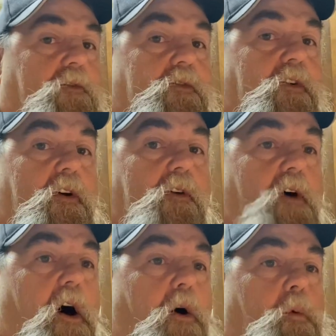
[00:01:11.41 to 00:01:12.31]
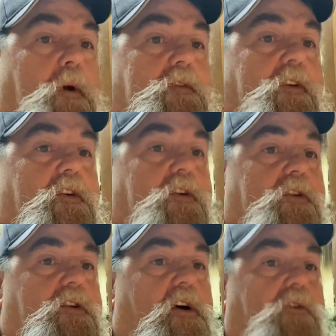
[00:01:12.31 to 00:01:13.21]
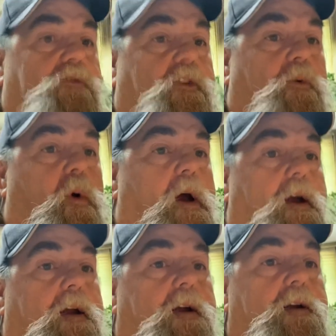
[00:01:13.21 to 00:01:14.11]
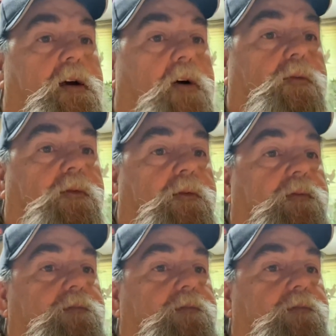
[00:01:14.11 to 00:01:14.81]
It's uh, always good, y'all, so I ain't going